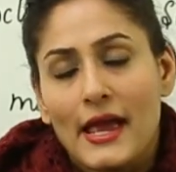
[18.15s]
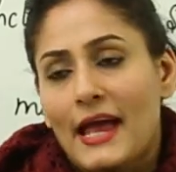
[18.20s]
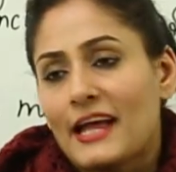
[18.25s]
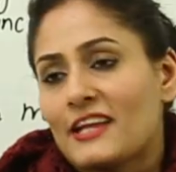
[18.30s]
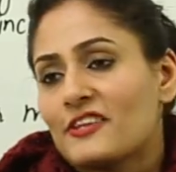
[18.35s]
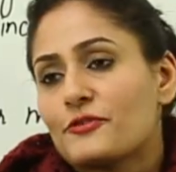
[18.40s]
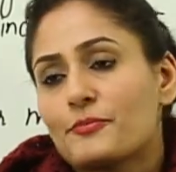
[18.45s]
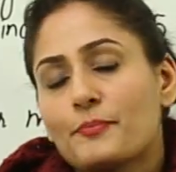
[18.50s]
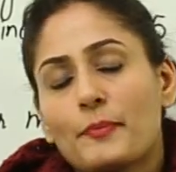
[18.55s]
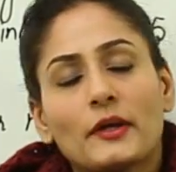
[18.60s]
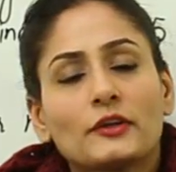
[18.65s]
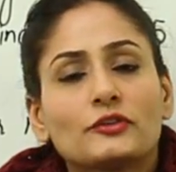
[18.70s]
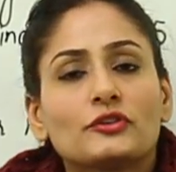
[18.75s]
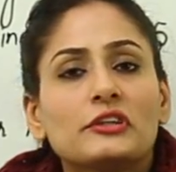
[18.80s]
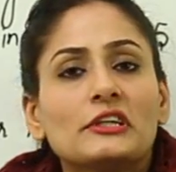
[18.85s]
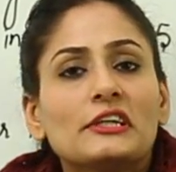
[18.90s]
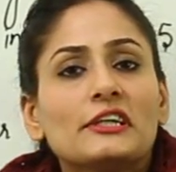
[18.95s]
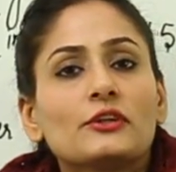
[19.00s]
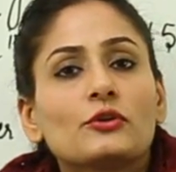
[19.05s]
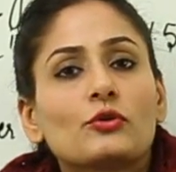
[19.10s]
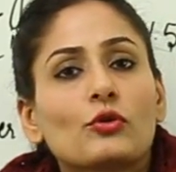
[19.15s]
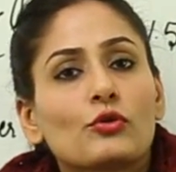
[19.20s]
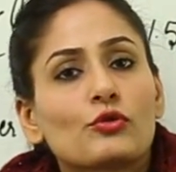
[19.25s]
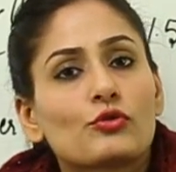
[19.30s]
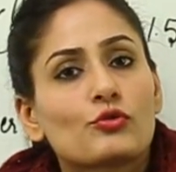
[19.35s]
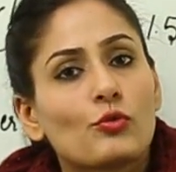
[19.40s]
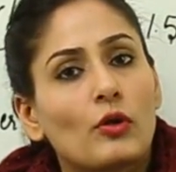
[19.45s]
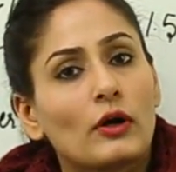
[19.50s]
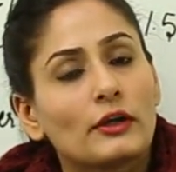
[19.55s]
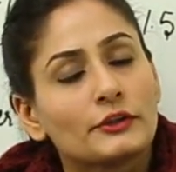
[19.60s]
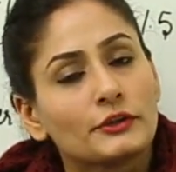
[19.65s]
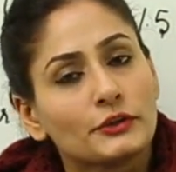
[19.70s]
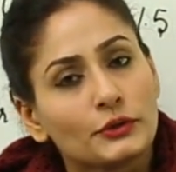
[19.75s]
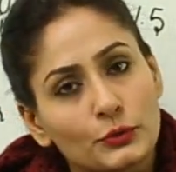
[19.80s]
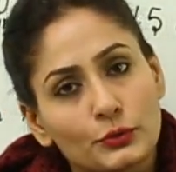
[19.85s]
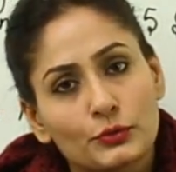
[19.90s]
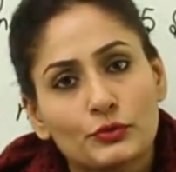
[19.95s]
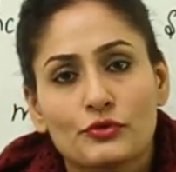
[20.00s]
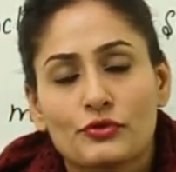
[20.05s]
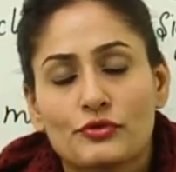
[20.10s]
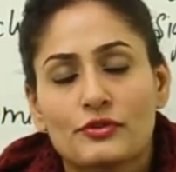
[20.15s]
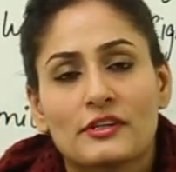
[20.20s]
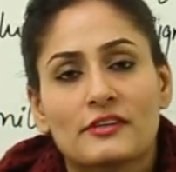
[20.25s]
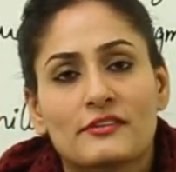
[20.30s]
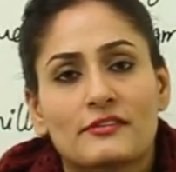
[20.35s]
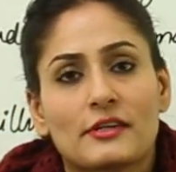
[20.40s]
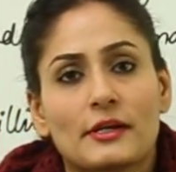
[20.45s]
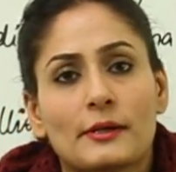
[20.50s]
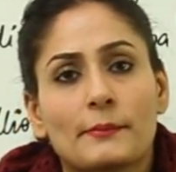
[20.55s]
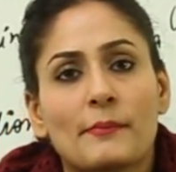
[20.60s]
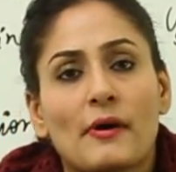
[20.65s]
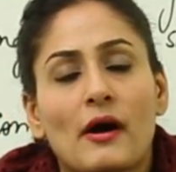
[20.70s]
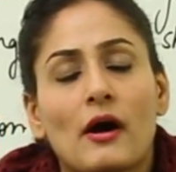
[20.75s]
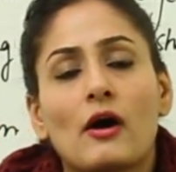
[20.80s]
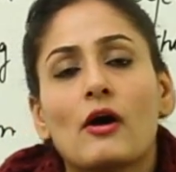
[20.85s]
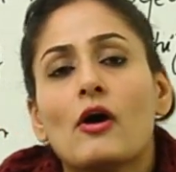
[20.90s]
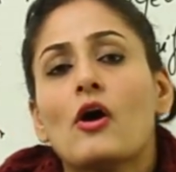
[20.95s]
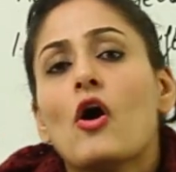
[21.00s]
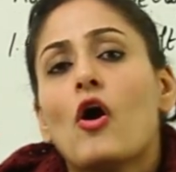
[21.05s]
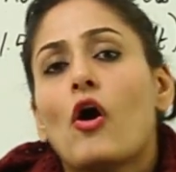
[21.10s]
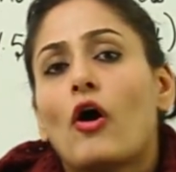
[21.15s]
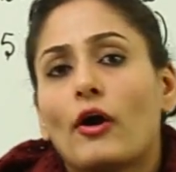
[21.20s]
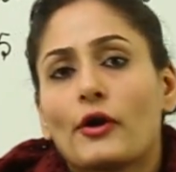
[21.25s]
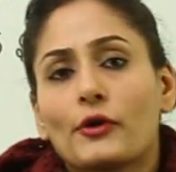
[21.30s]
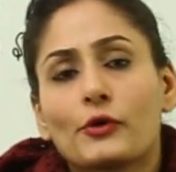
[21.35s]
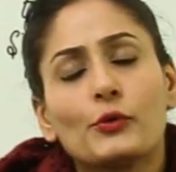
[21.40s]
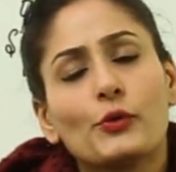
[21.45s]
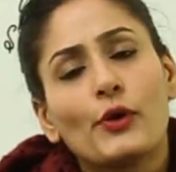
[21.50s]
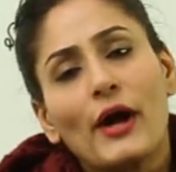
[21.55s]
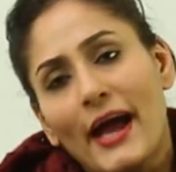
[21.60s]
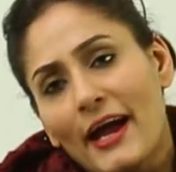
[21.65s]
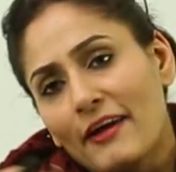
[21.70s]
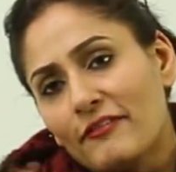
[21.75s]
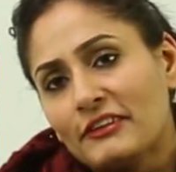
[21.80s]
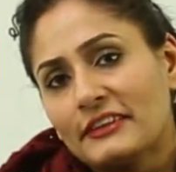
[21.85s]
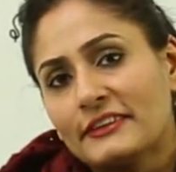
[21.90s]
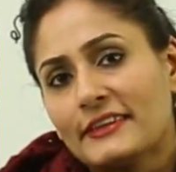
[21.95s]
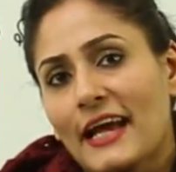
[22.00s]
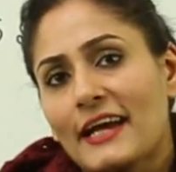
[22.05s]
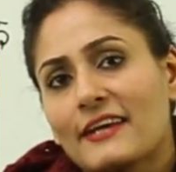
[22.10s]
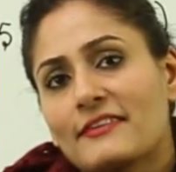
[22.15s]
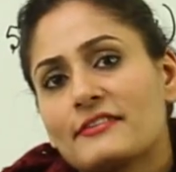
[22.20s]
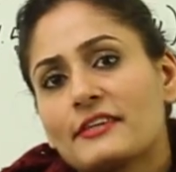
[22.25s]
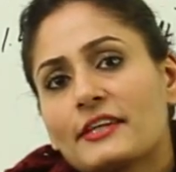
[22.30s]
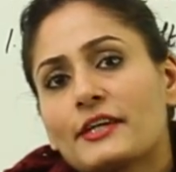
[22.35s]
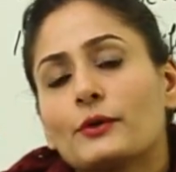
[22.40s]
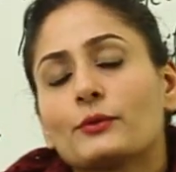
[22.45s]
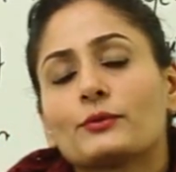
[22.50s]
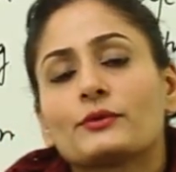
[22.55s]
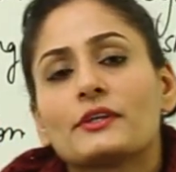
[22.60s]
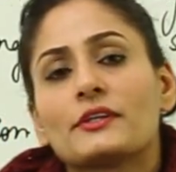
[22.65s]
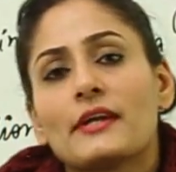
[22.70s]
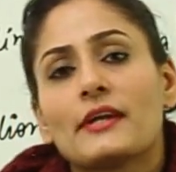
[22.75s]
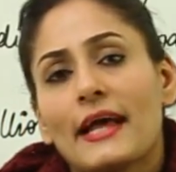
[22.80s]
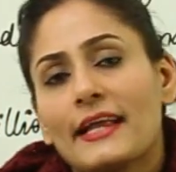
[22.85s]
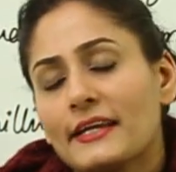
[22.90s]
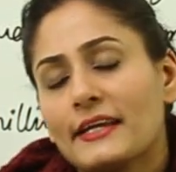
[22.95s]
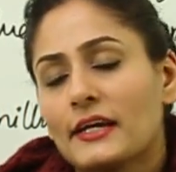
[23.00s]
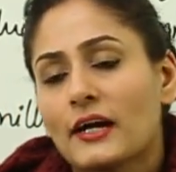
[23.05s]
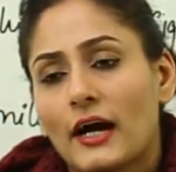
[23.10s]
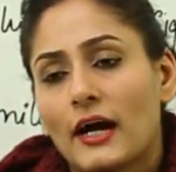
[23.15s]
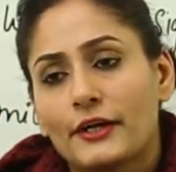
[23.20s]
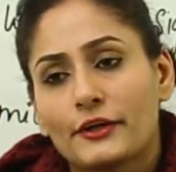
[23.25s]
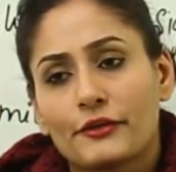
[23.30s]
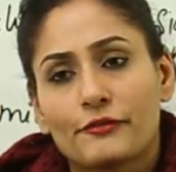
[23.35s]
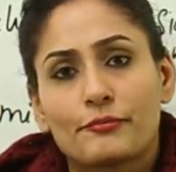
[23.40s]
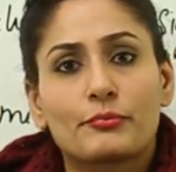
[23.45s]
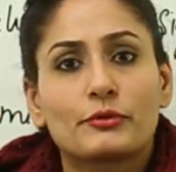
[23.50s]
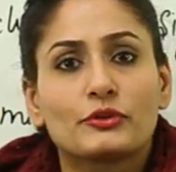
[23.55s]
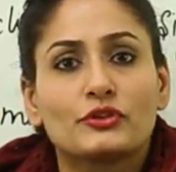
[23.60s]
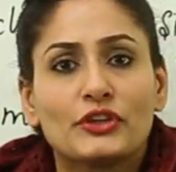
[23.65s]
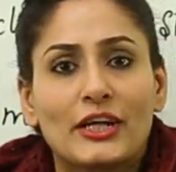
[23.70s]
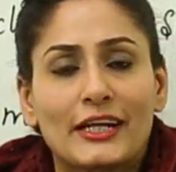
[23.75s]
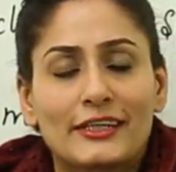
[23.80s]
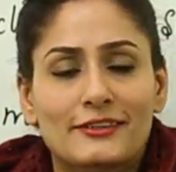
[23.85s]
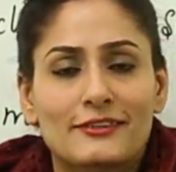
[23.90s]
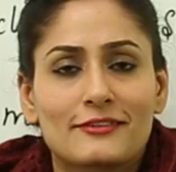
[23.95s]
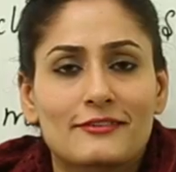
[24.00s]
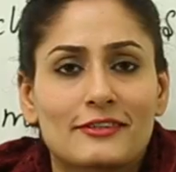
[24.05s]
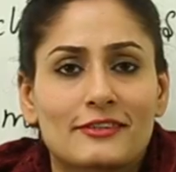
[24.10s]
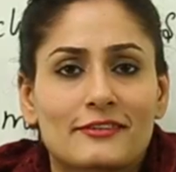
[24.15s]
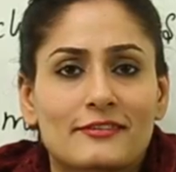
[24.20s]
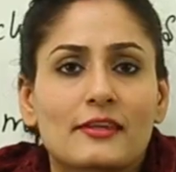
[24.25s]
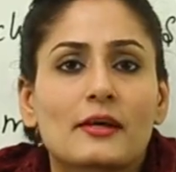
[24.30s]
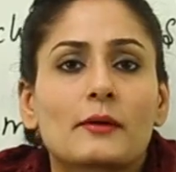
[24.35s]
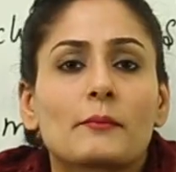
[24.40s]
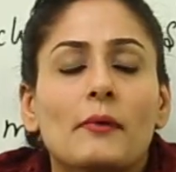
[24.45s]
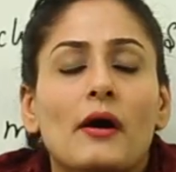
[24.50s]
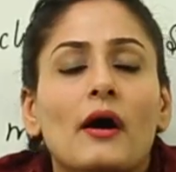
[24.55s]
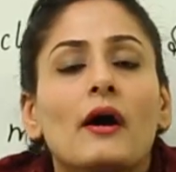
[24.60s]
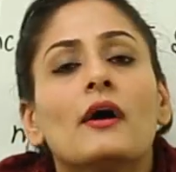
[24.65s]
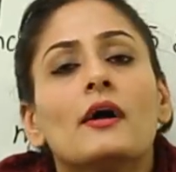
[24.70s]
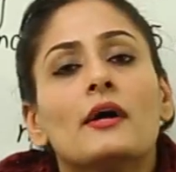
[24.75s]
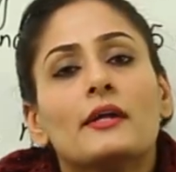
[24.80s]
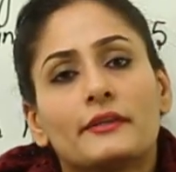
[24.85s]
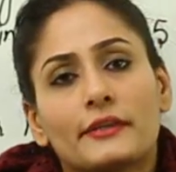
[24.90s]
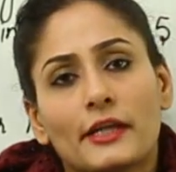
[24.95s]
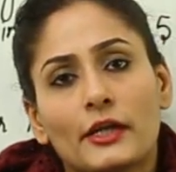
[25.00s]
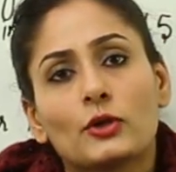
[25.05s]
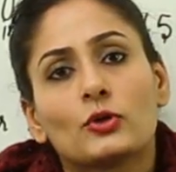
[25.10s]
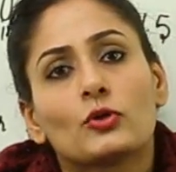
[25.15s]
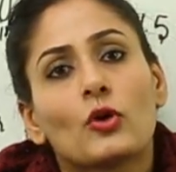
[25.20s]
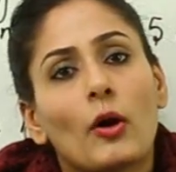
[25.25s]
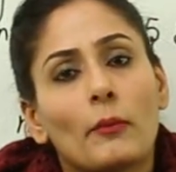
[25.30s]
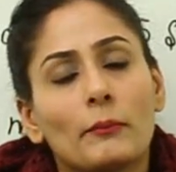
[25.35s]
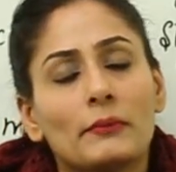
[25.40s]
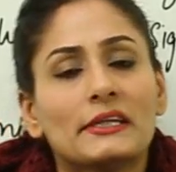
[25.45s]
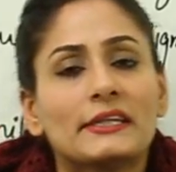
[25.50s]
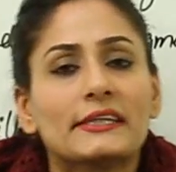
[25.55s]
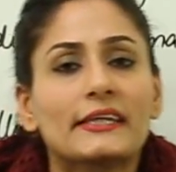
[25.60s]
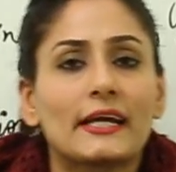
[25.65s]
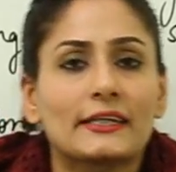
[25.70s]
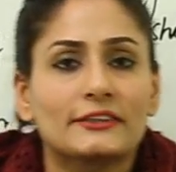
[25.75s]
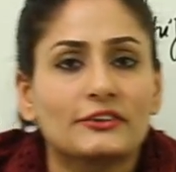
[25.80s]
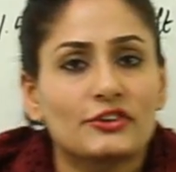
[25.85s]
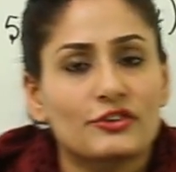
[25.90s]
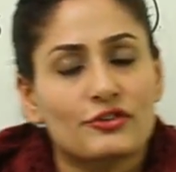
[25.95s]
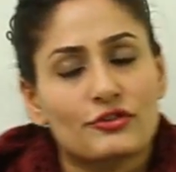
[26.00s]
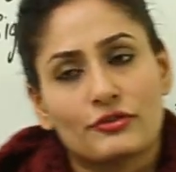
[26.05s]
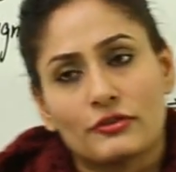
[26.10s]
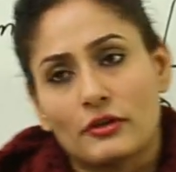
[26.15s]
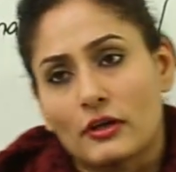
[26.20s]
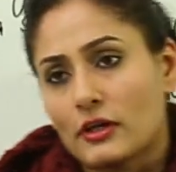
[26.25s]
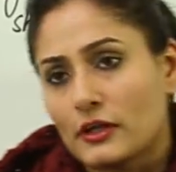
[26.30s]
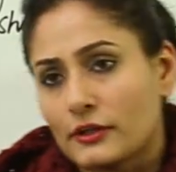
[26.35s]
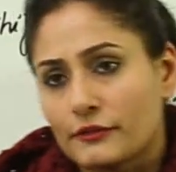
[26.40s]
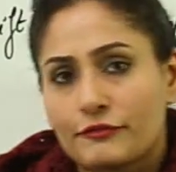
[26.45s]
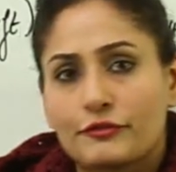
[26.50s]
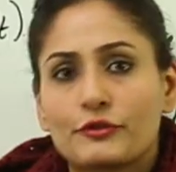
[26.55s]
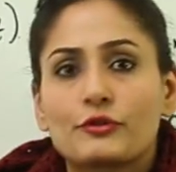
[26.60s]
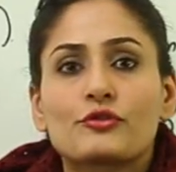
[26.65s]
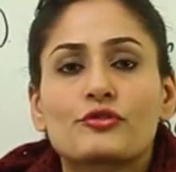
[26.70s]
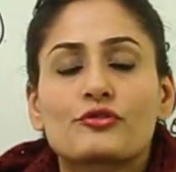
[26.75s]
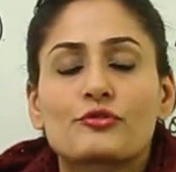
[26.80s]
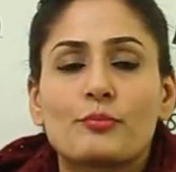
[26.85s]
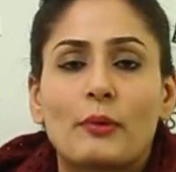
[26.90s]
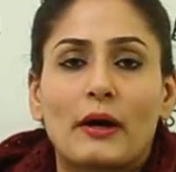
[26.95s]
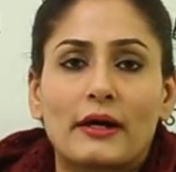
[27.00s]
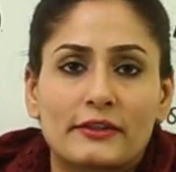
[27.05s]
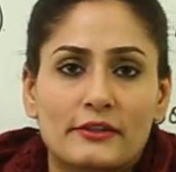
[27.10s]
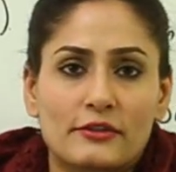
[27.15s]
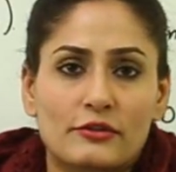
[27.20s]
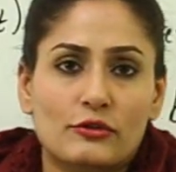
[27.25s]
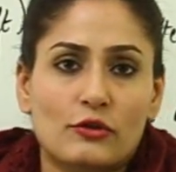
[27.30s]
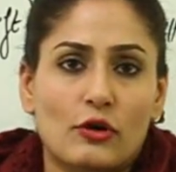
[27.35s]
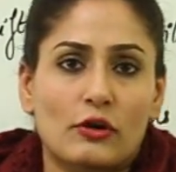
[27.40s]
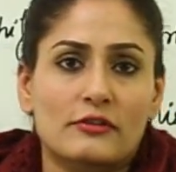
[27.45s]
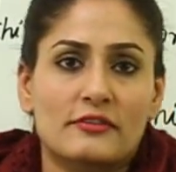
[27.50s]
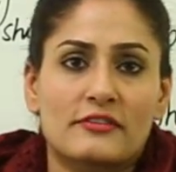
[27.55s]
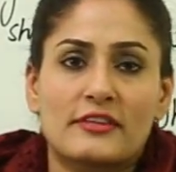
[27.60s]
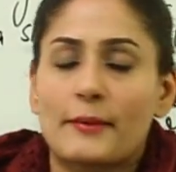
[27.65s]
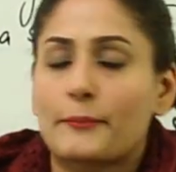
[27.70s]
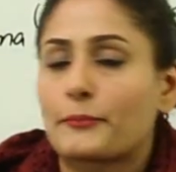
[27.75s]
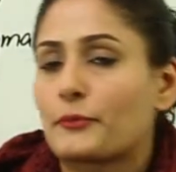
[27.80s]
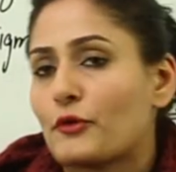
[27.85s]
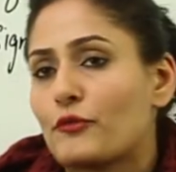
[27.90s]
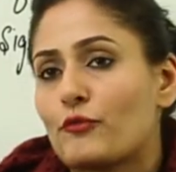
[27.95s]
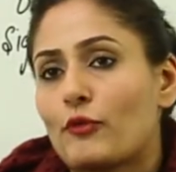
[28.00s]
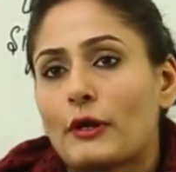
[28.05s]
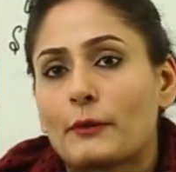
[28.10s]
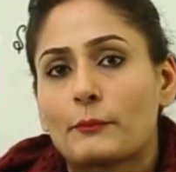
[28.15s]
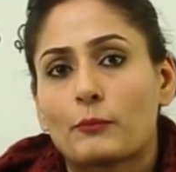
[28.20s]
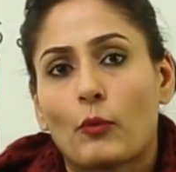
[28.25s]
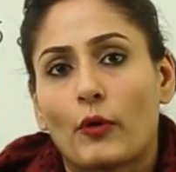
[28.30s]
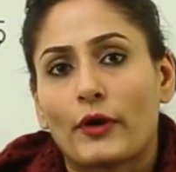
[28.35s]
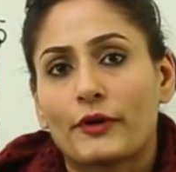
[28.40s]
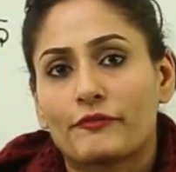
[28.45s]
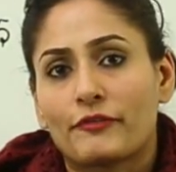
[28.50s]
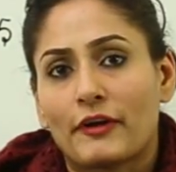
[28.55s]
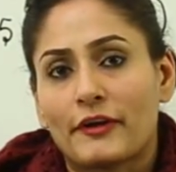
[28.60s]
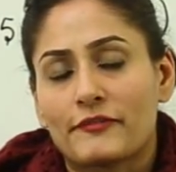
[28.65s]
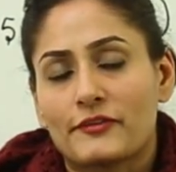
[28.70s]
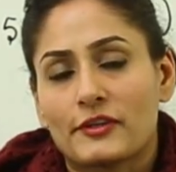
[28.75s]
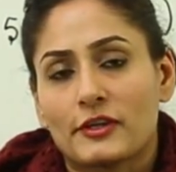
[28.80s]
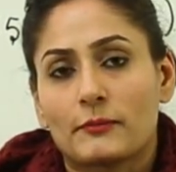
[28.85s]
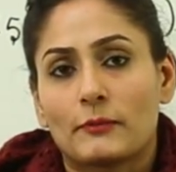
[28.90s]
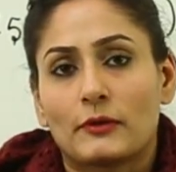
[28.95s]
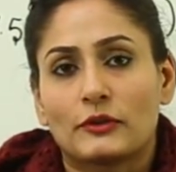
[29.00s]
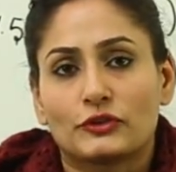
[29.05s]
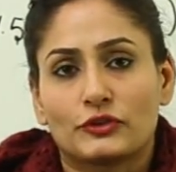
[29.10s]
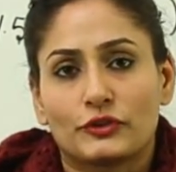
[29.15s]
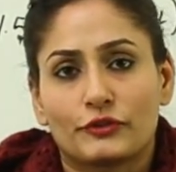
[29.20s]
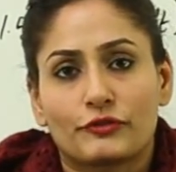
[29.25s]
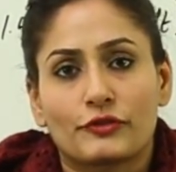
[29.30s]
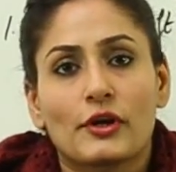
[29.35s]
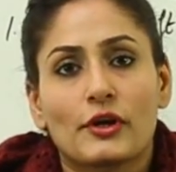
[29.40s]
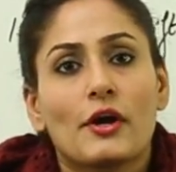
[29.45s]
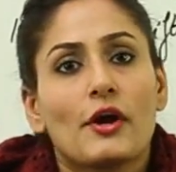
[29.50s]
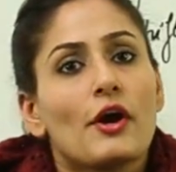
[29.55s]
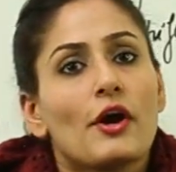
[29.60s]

and especially those who are new to Six Sigma or who haven't executed any kind of project in Six Sigma, they normally get just confused by this concept of 1.5 sigma shift.